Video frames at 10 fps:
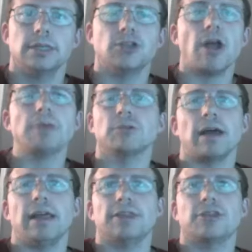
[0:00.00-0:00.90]
because you have to
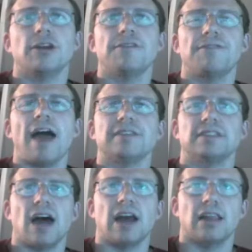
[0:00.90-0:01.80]
I, Like 35 is
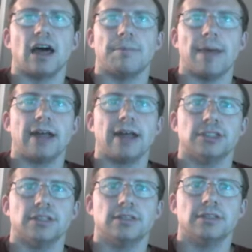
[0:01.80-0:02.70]
not a lot of
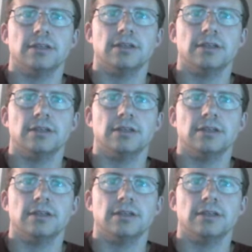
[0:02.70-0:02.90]
matches.